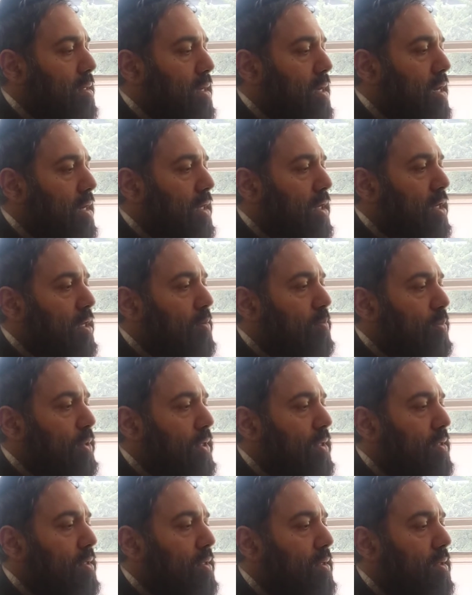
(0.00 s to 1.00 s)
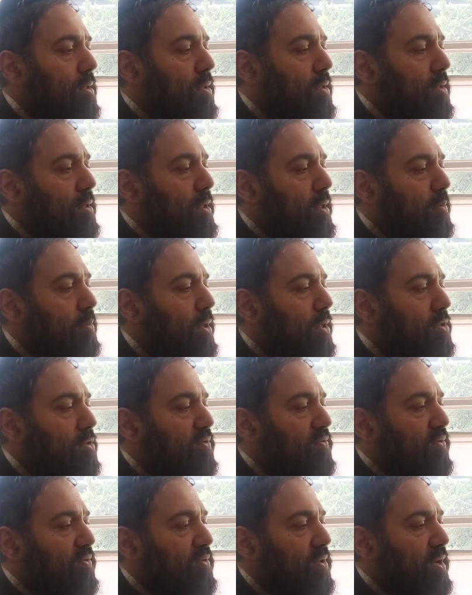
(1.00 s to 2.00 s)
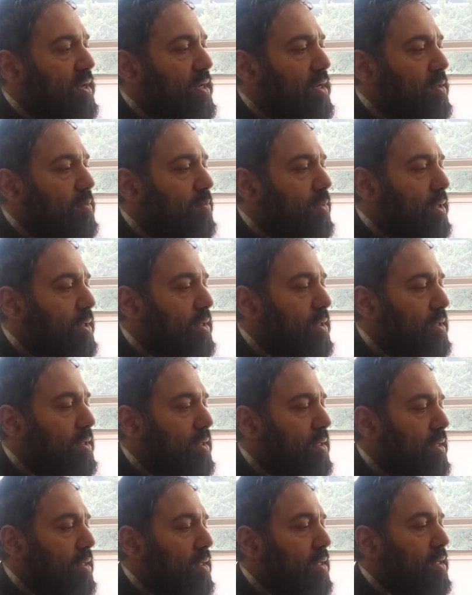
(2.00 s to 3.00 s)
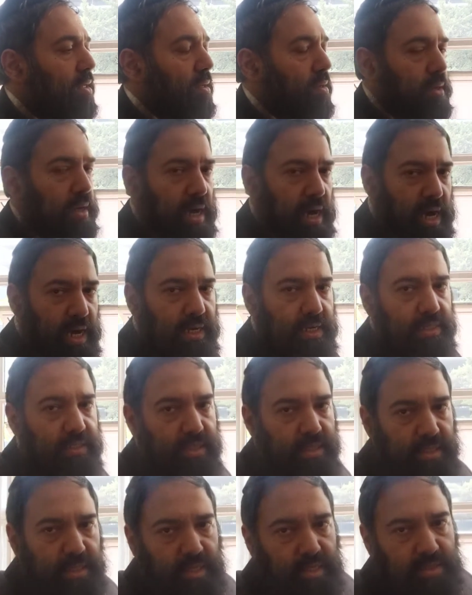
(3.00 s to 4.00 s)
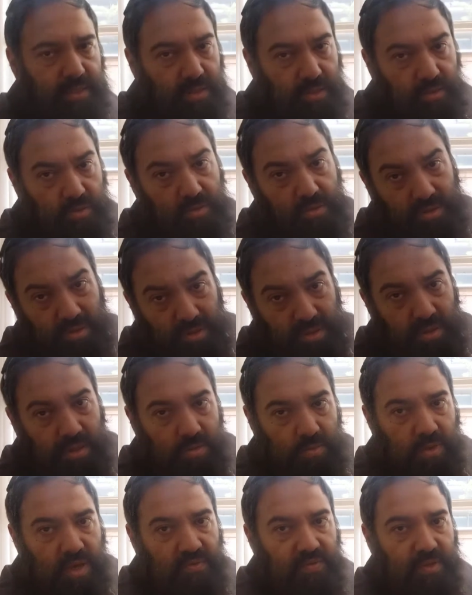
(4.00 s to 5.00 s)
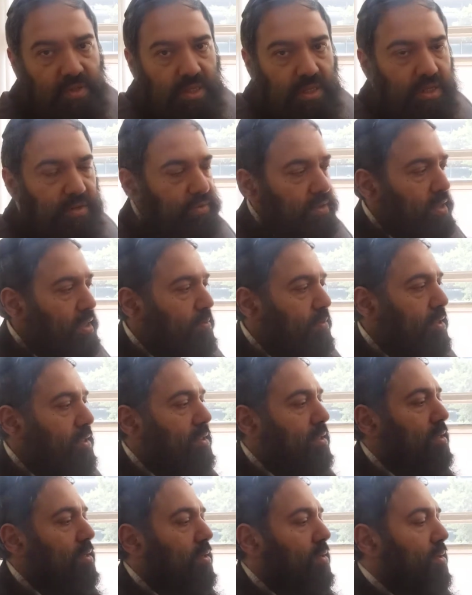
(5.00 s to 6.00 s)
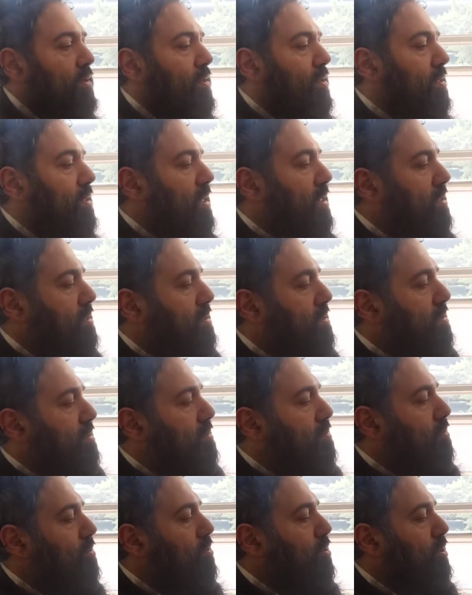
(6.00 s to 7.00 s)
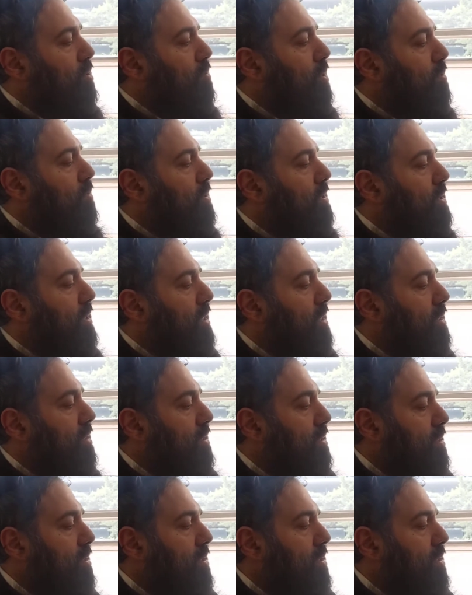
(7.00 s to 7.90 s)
Anpin, the Parzuf of Arich Anpin, highest in the Atzilut. We have a tik really, but that's usually what we say.